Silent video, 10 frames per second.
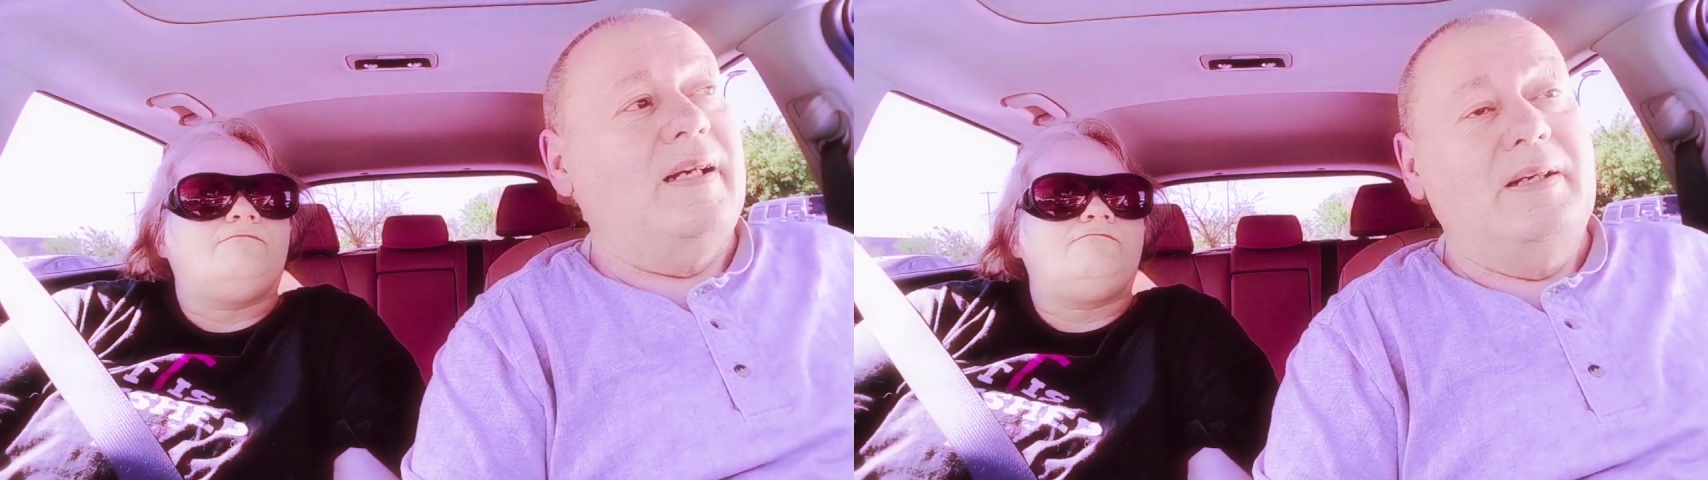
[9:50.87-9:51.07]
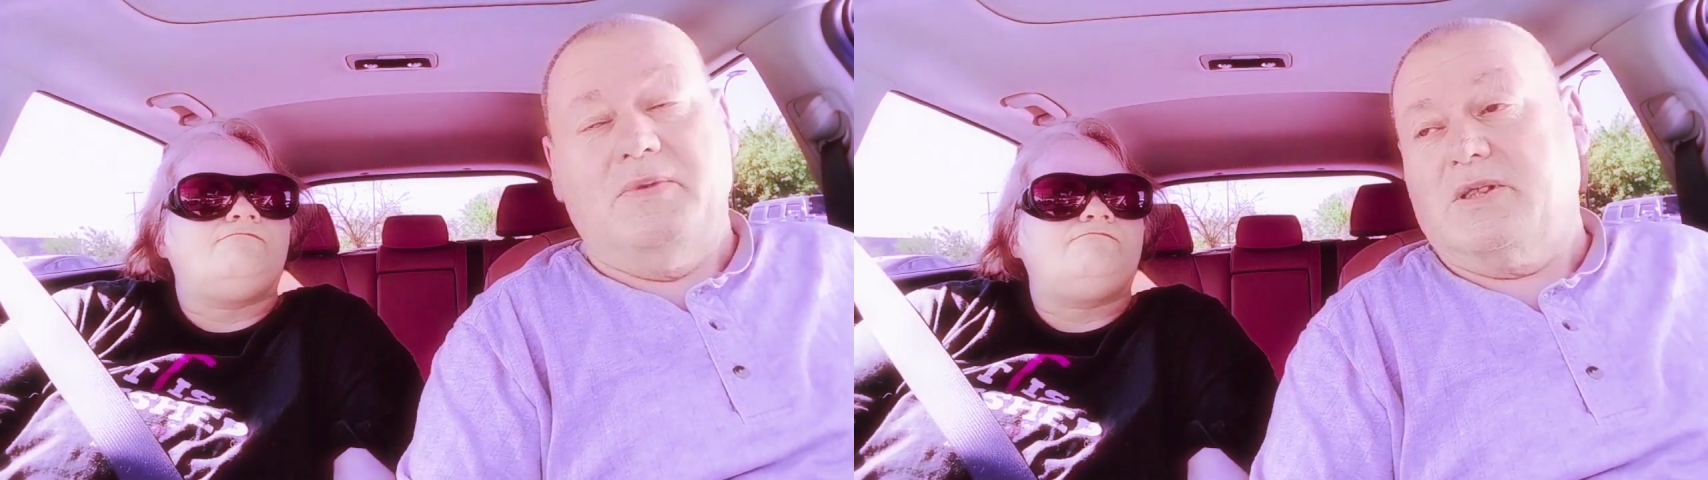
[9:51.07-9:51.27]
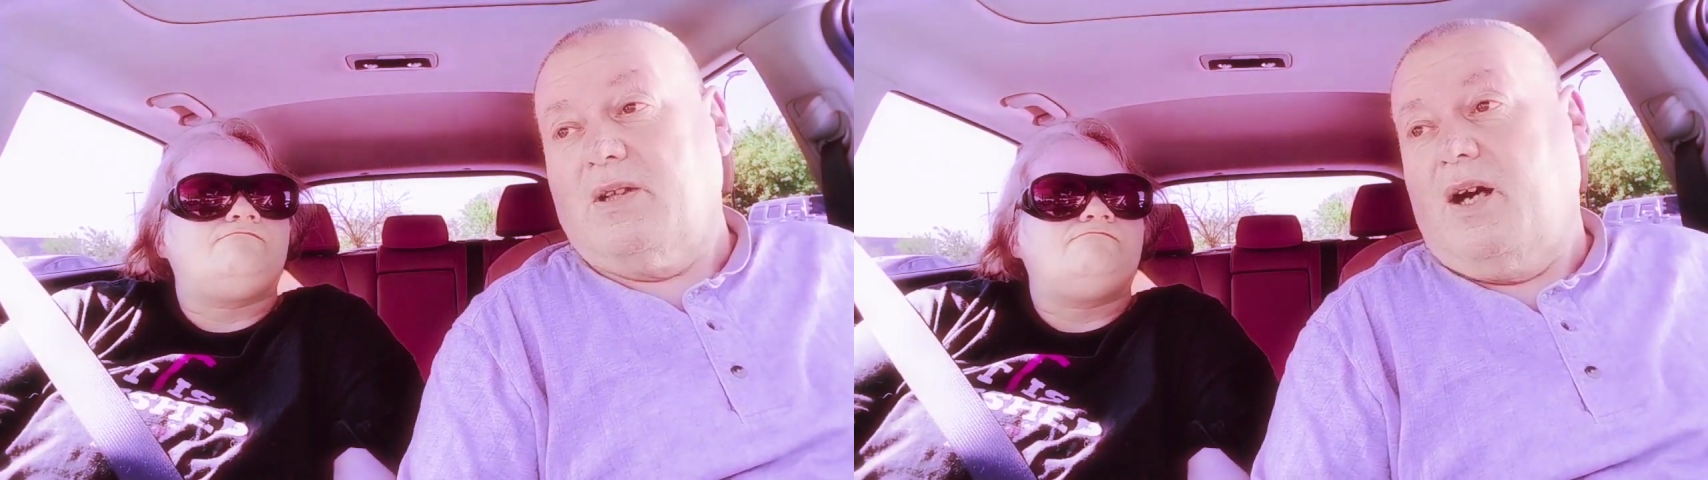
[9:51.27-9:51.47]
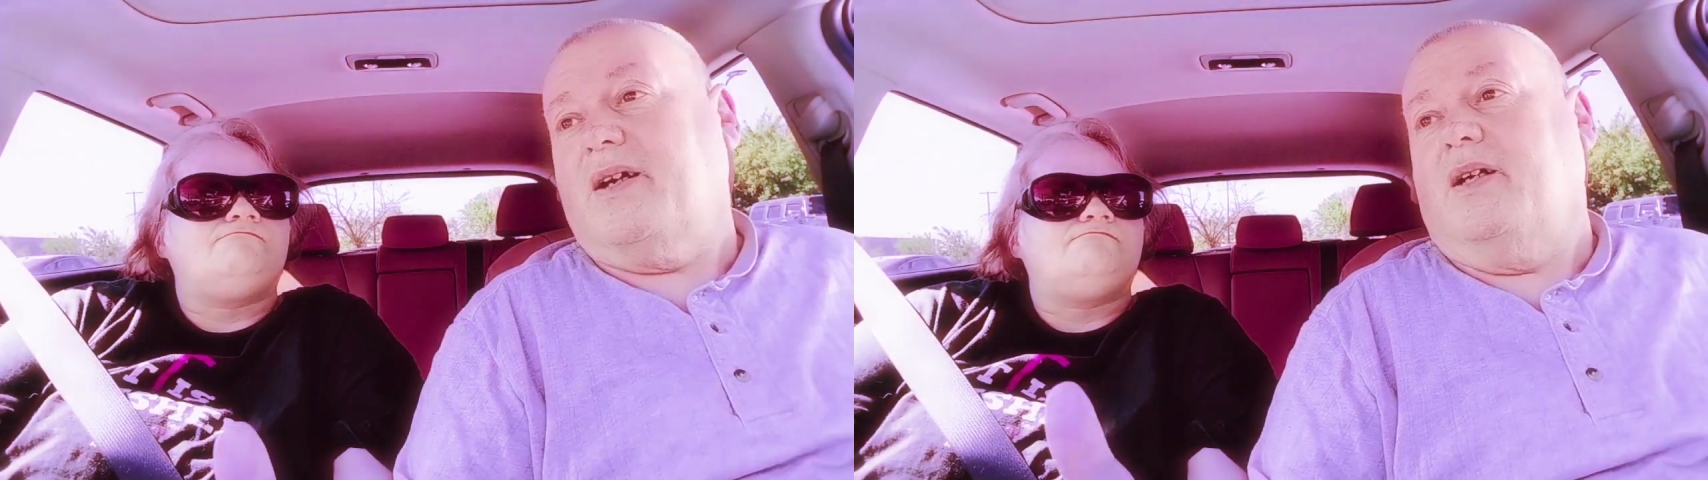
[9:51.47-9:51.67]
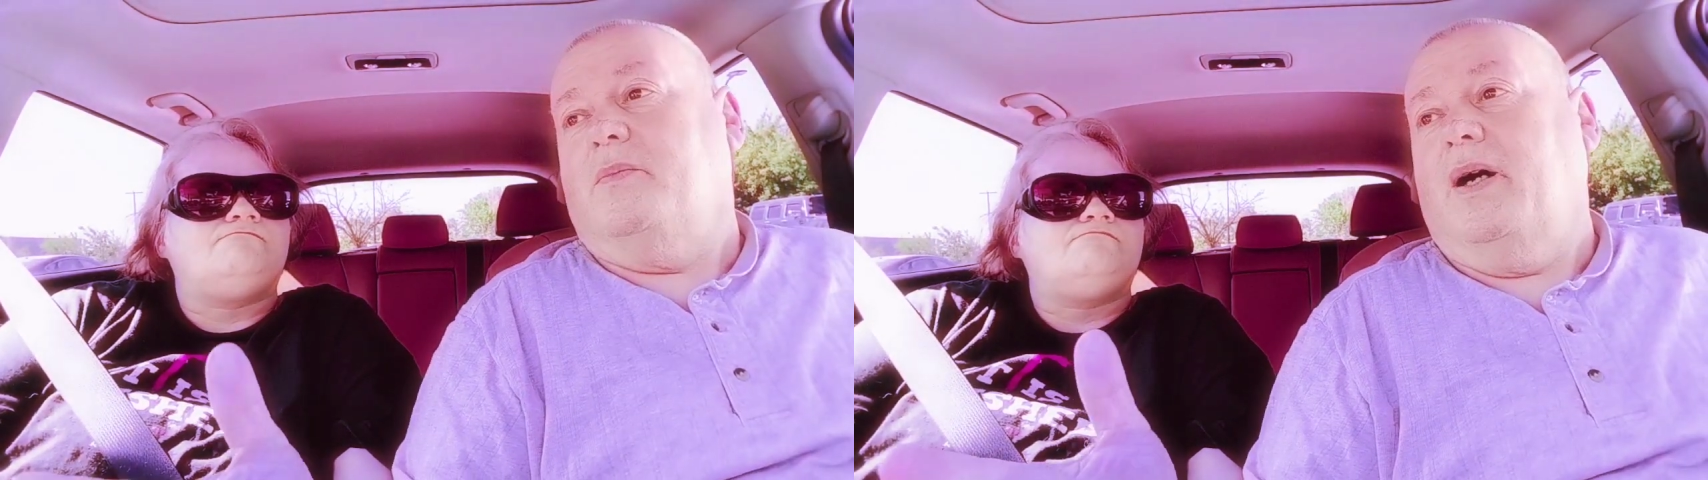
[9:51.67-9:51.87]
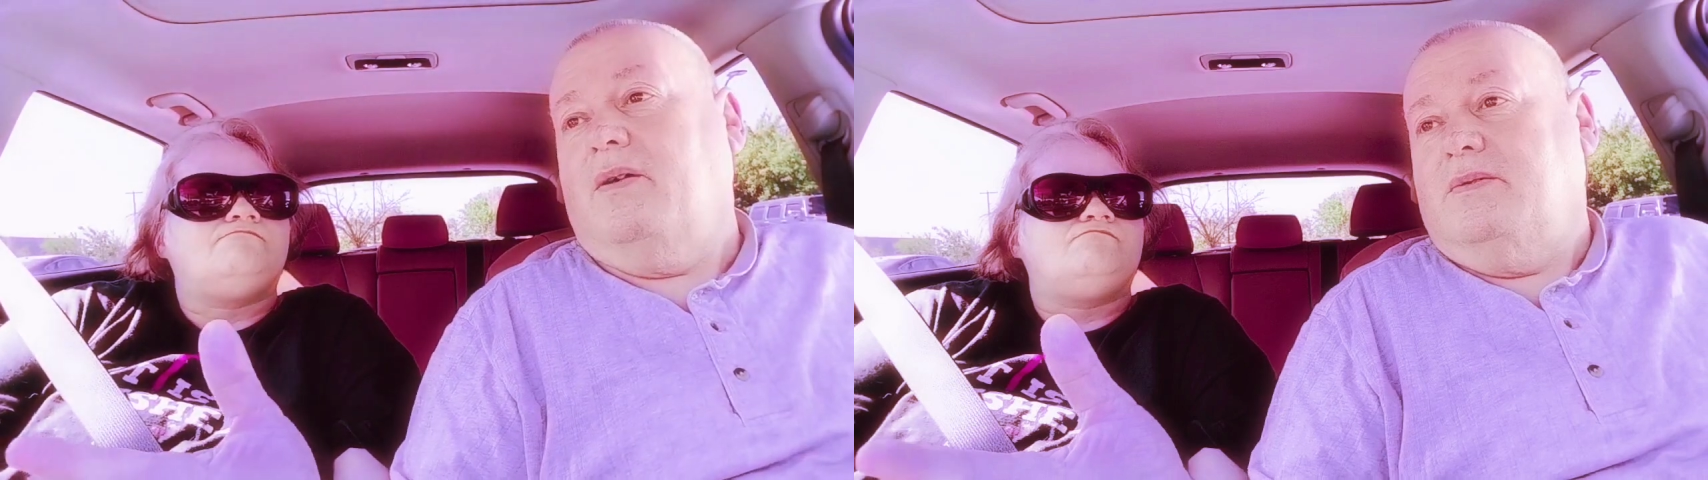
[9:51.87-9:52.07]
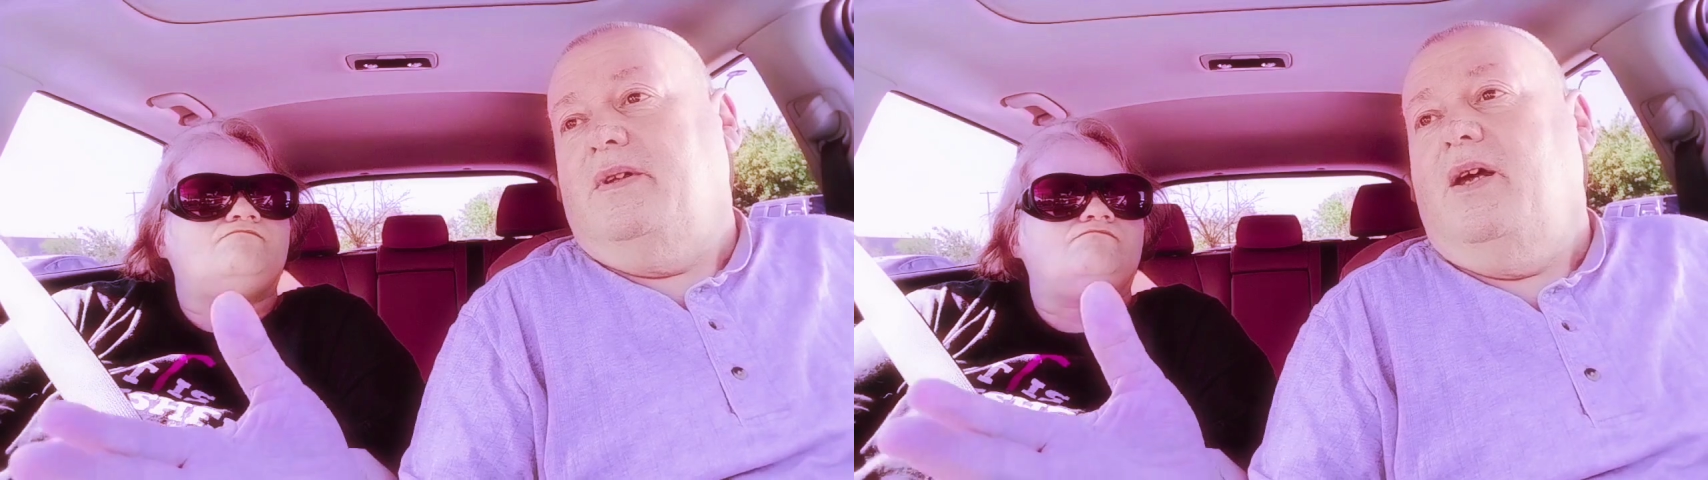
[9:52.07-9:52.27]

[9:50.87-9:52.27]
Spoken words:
and he was talking about